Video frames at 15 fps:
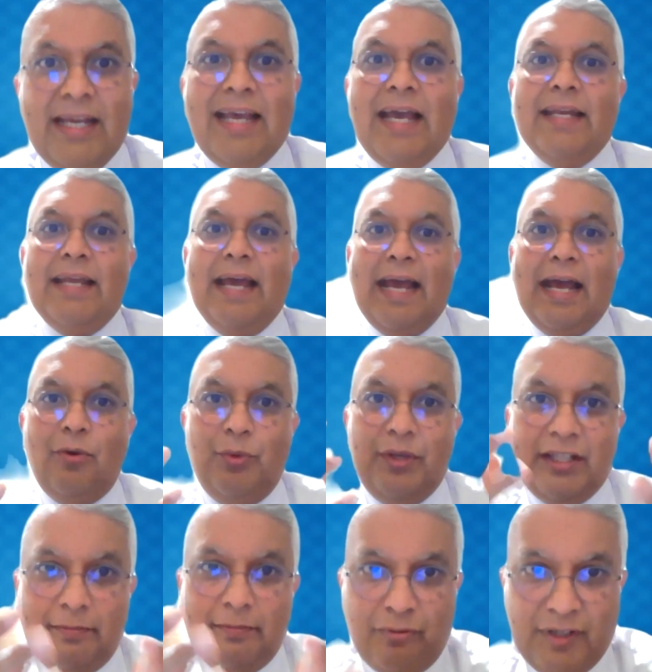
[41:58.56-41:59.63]
and how we
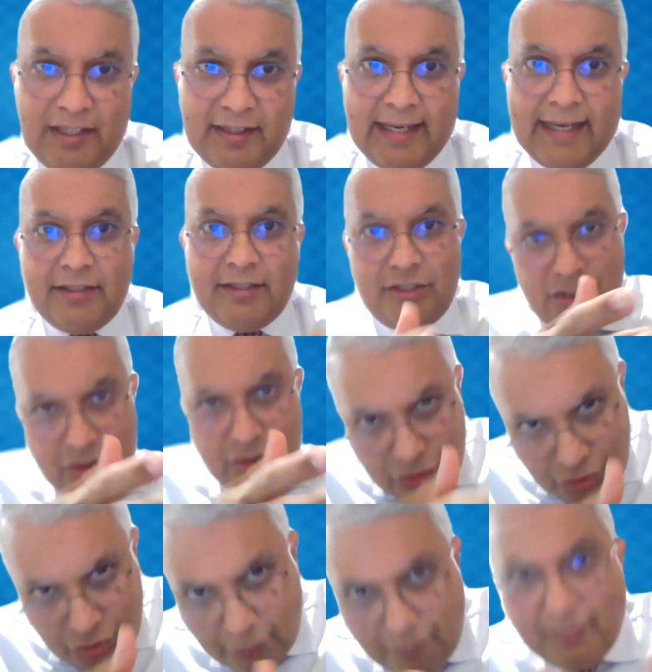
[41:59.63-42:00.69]
can bring that
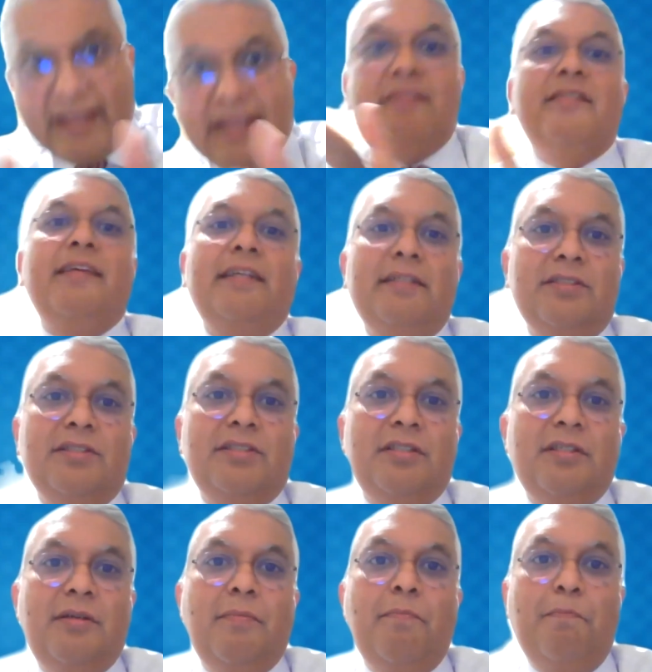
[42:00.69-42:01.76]
to make things
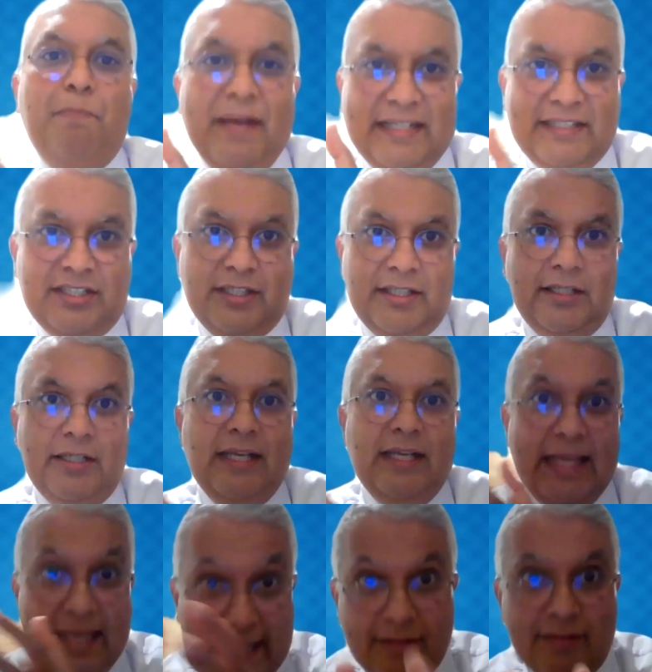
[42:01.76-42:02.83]
better
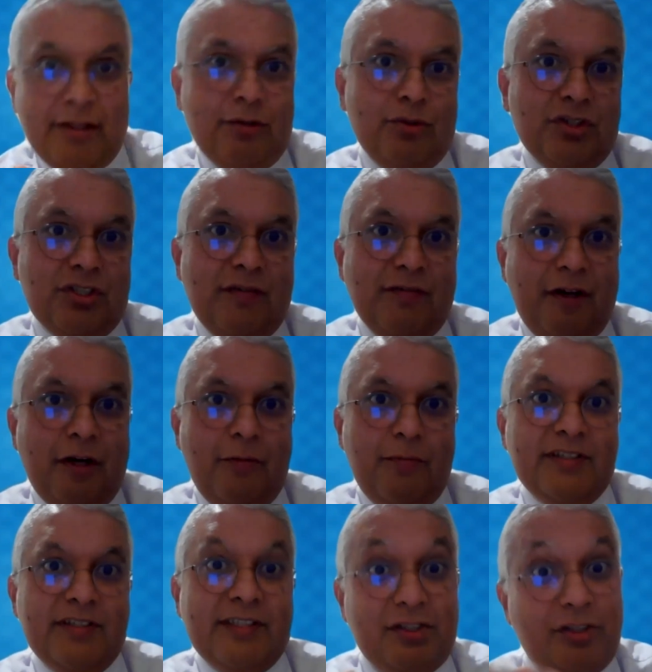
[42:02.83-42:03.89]
in those
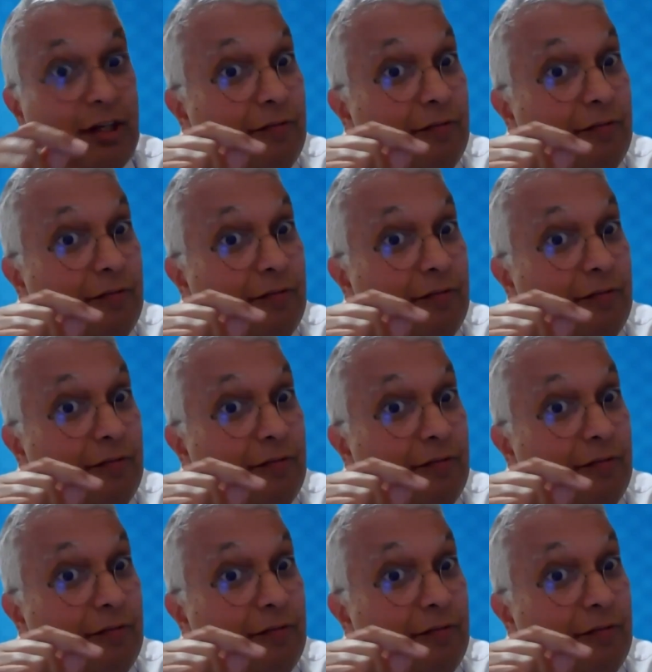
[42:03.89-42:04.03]
environments. That's going